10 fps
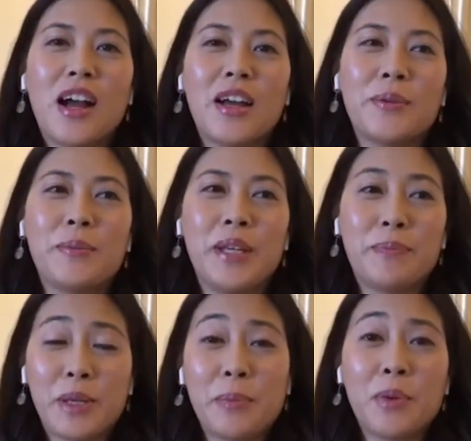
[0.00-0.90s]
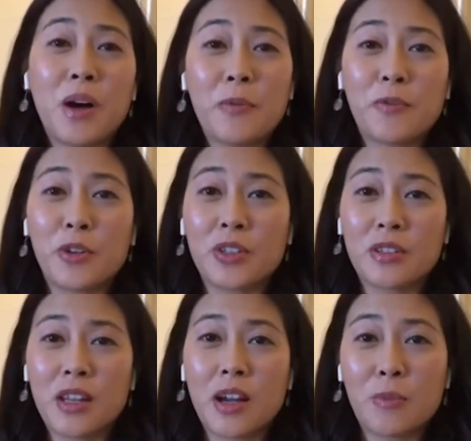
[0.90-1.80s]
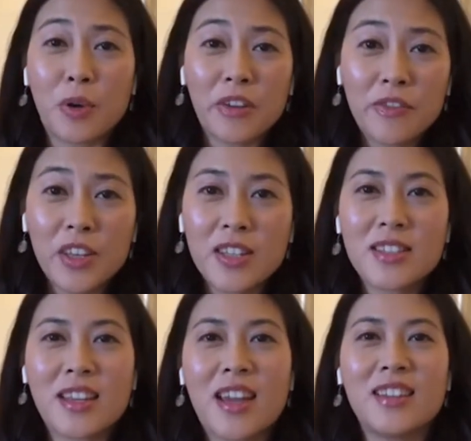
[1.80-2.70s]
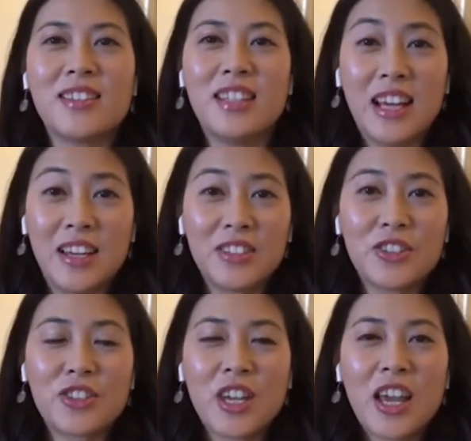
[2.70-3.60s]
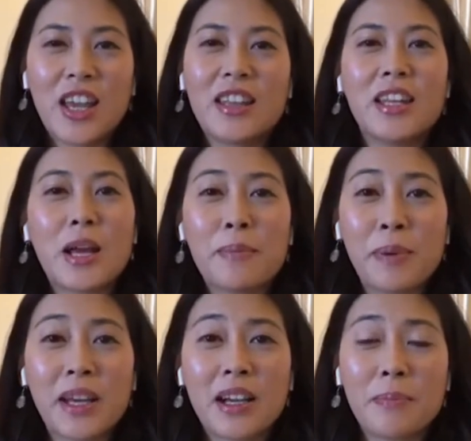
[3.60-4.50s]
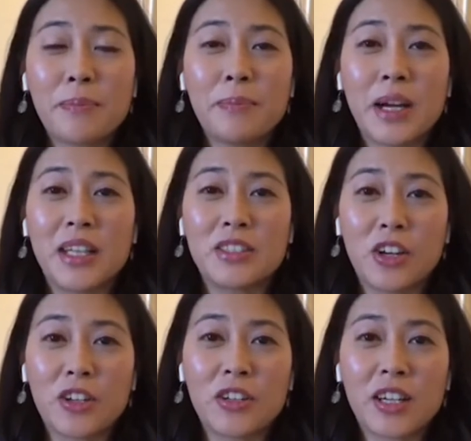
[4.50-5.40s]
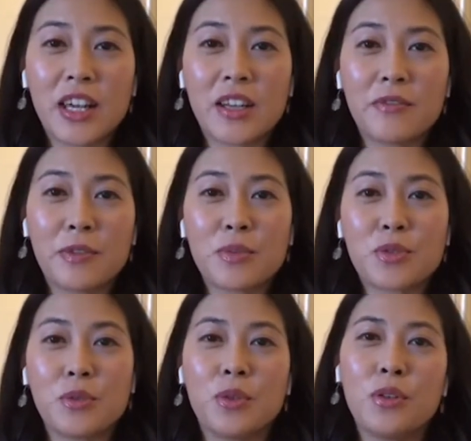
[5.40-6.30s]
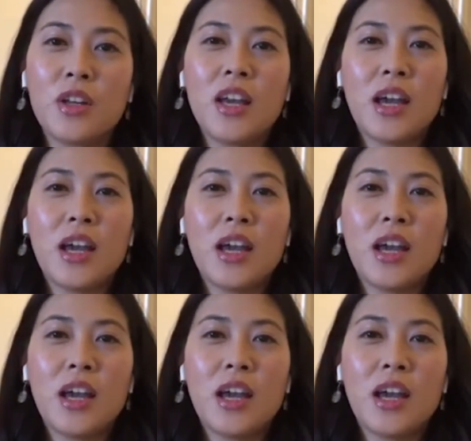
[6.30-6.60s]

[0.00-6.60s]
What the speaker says: I meet people up for breakfast and lunch, and then I pick up my daughter again from school.